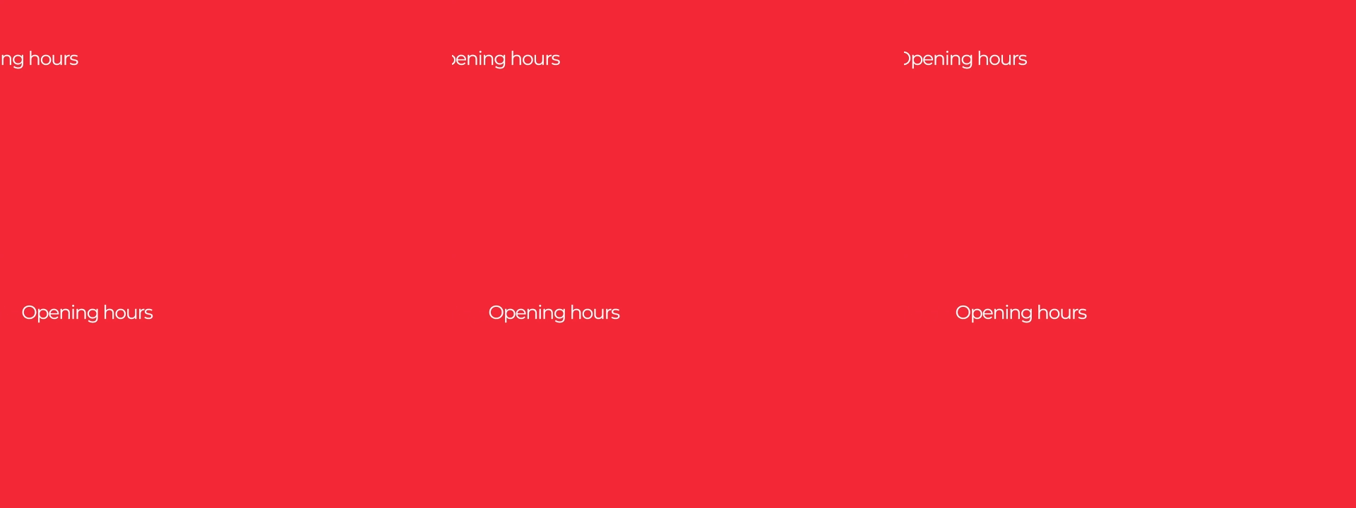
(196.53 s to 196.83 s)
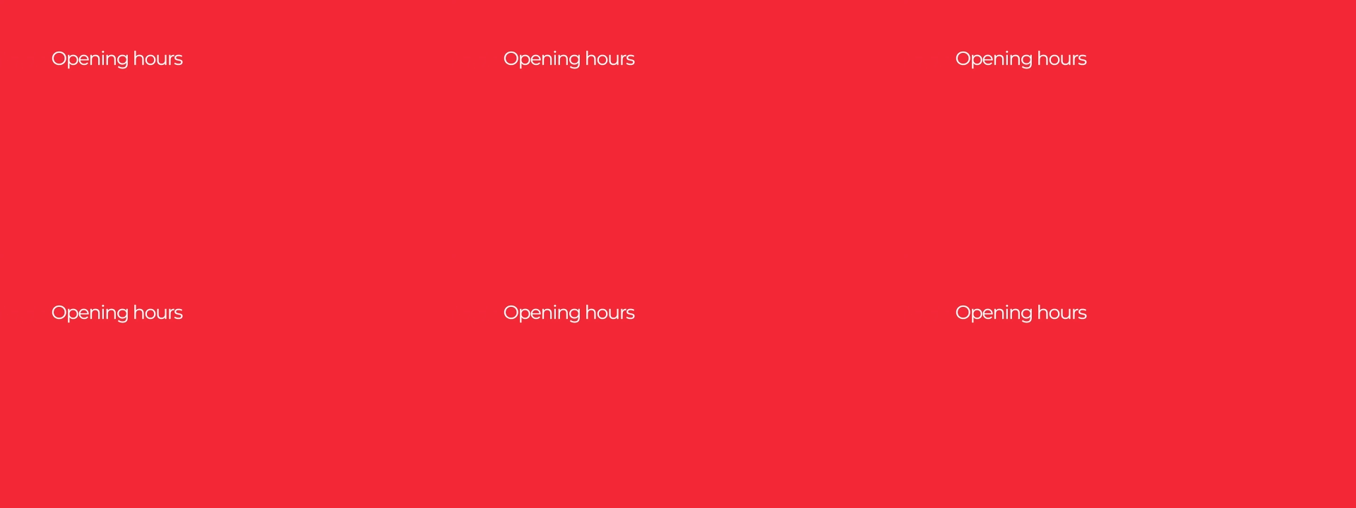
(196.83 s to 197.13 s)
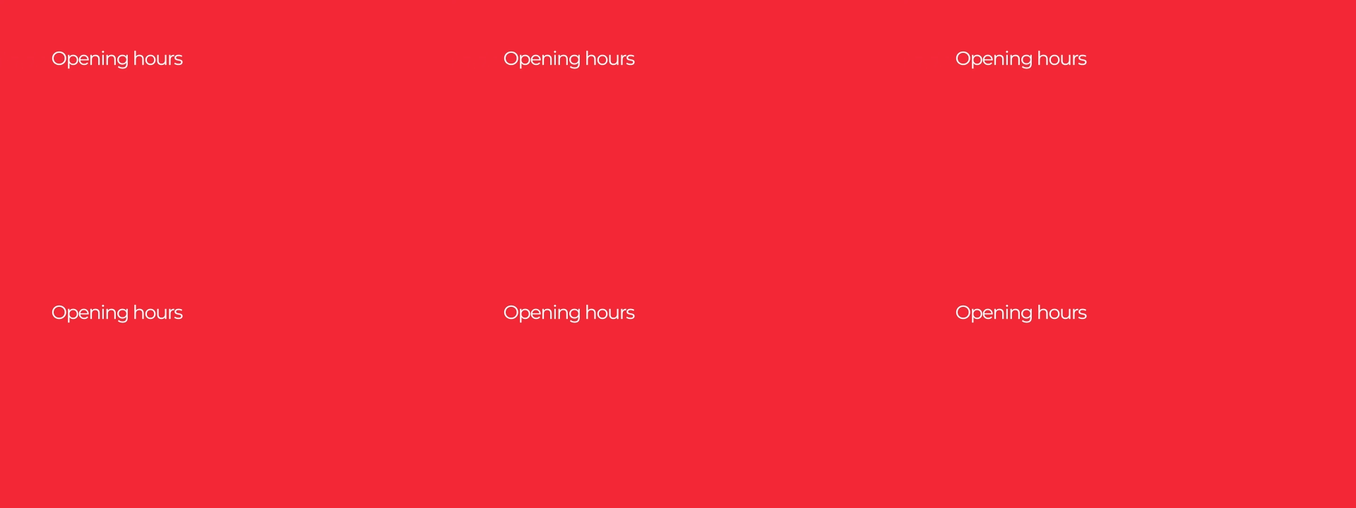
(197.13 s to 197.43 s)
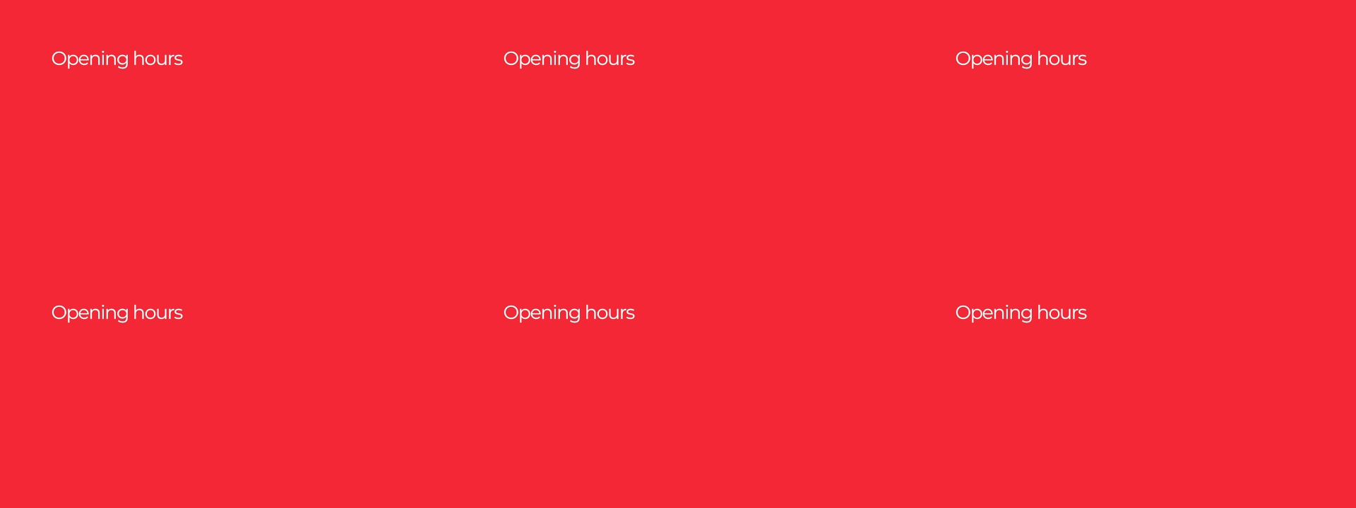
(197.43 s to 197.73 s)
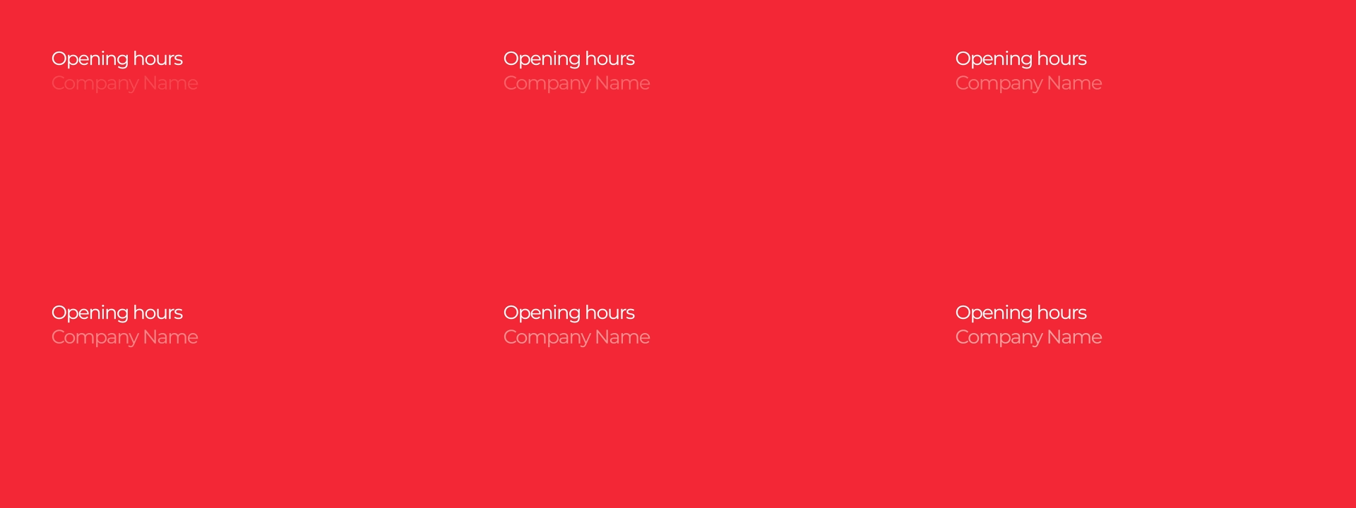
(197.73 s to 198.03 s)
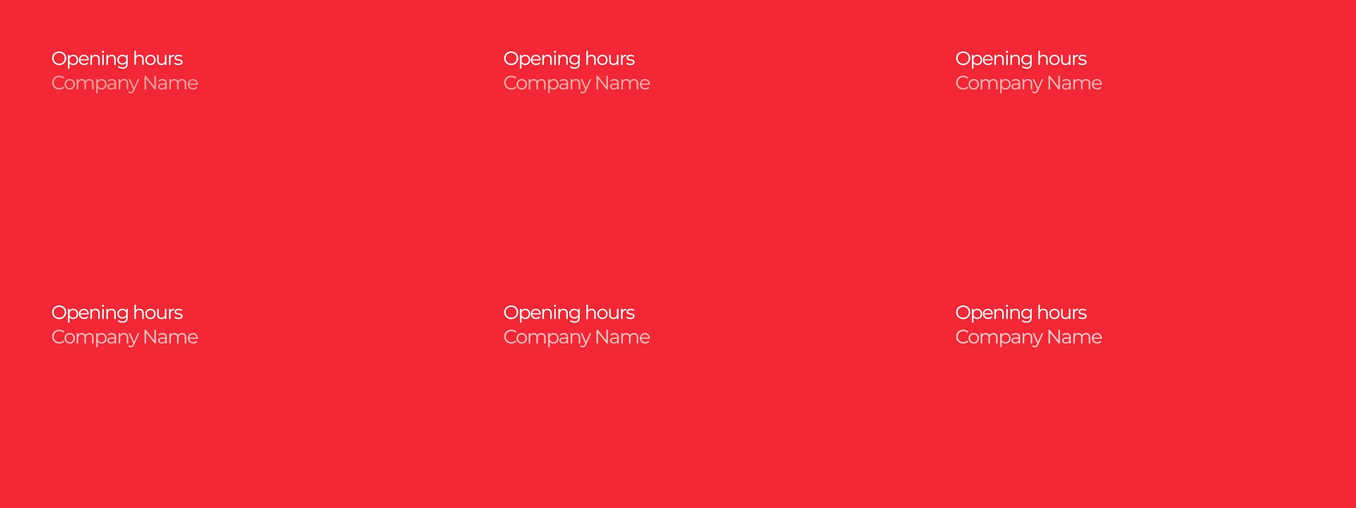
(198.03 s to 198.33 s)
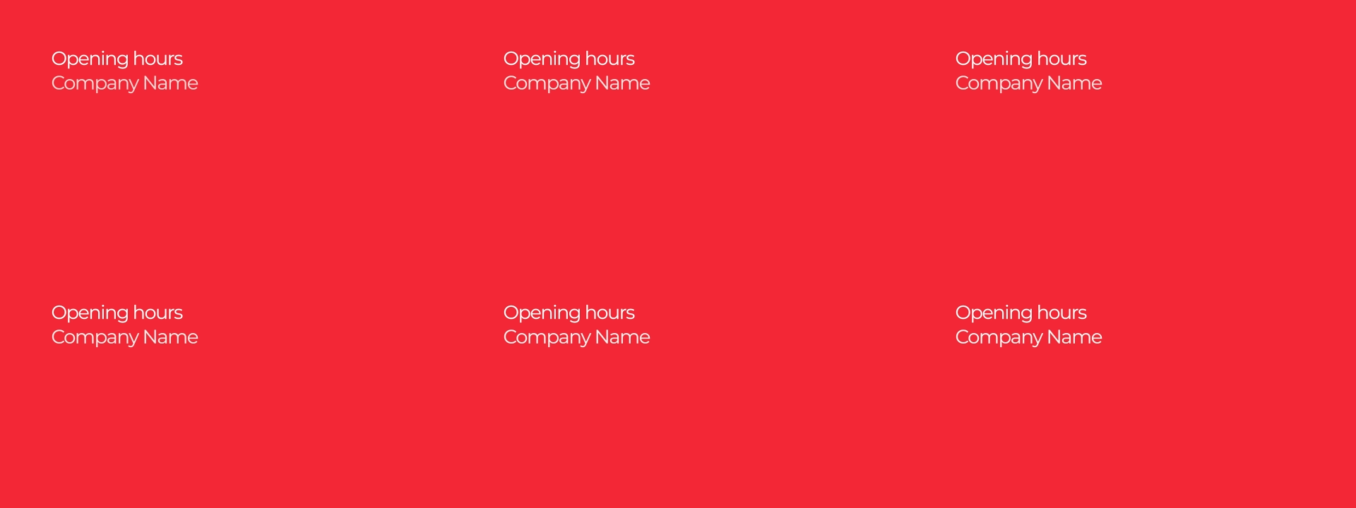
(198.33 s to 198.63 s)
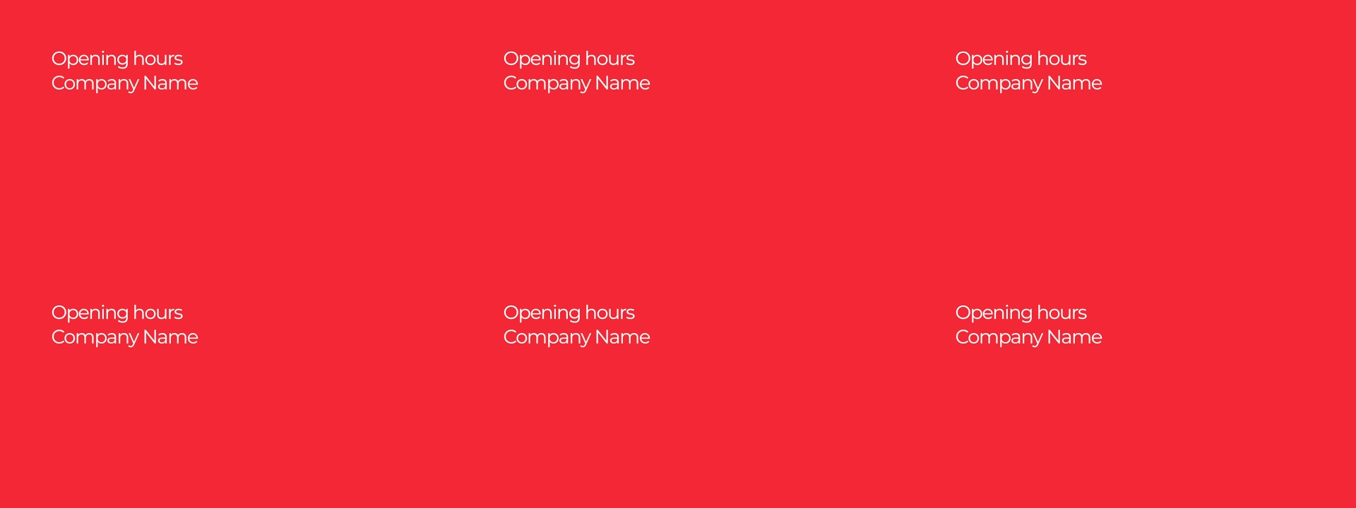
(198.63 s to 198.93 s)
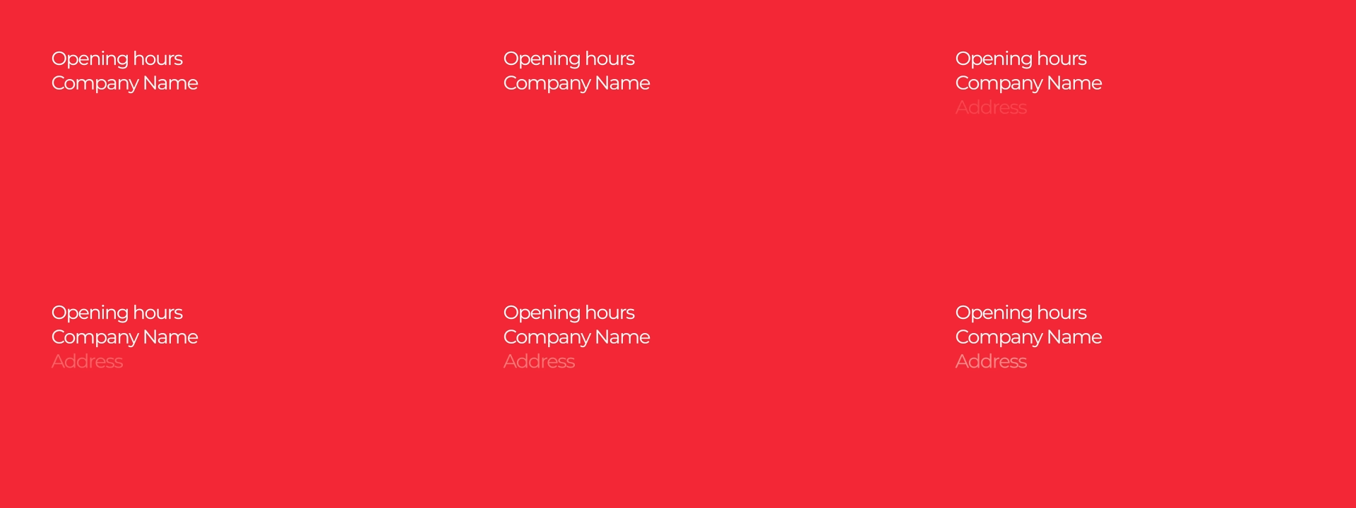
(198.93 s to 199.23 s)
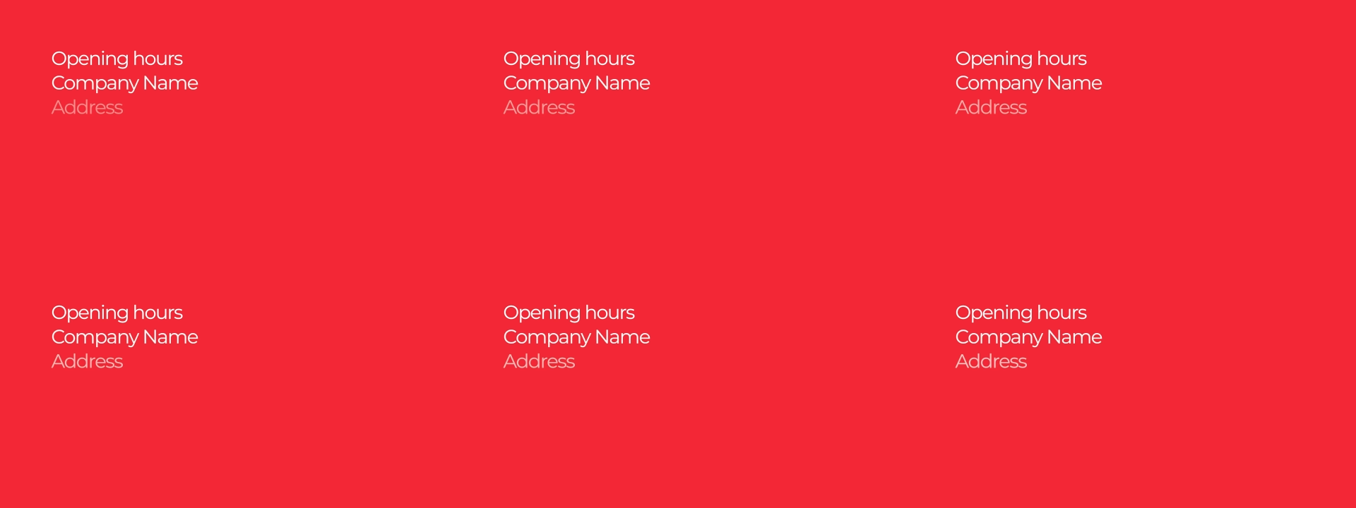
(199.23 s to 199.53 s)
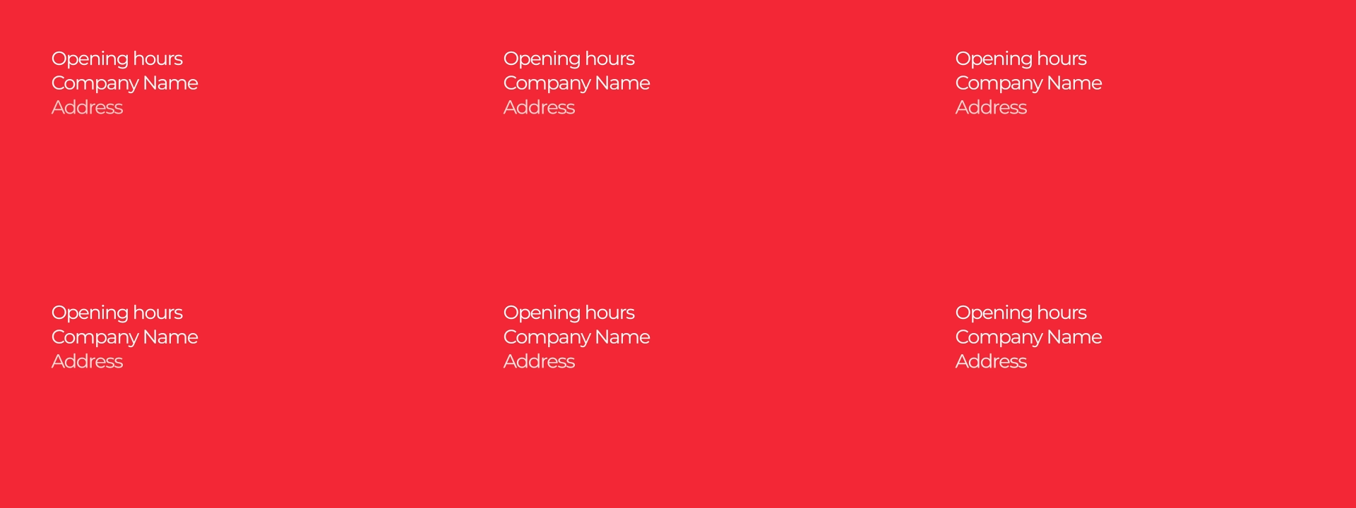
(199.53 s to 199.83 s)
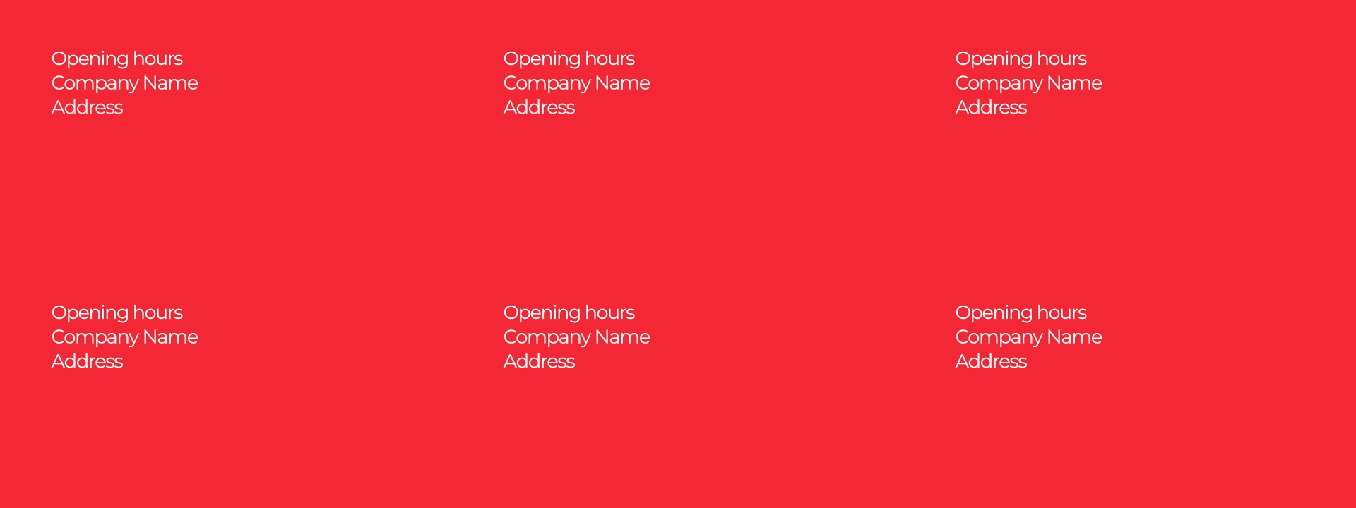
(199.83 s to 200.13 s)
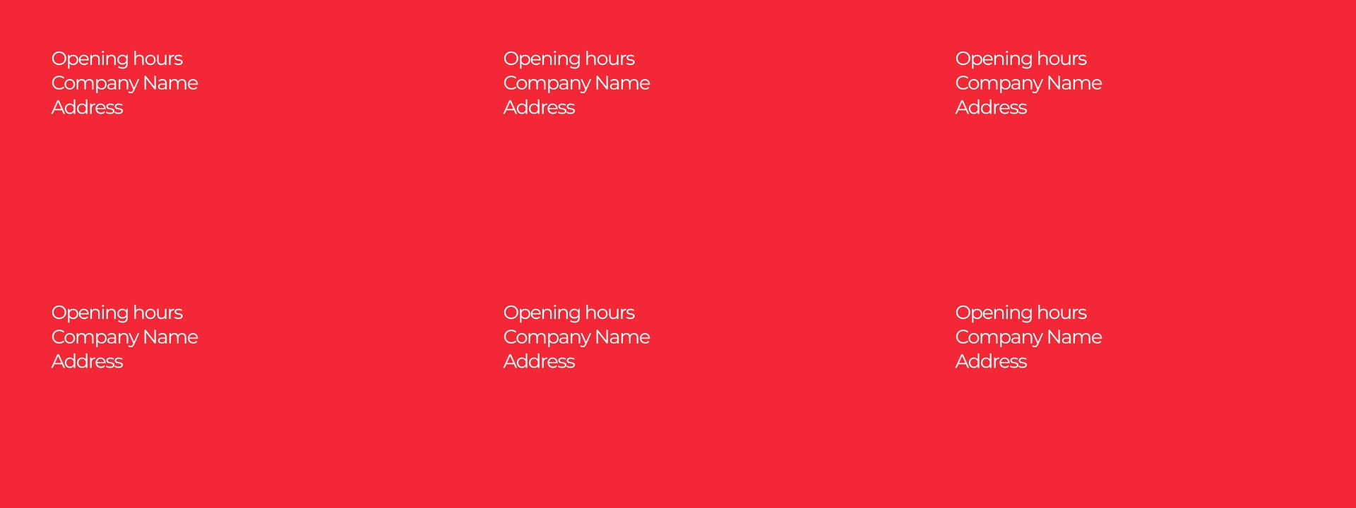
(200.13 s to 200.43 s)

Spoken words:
[unreadable: no face in view]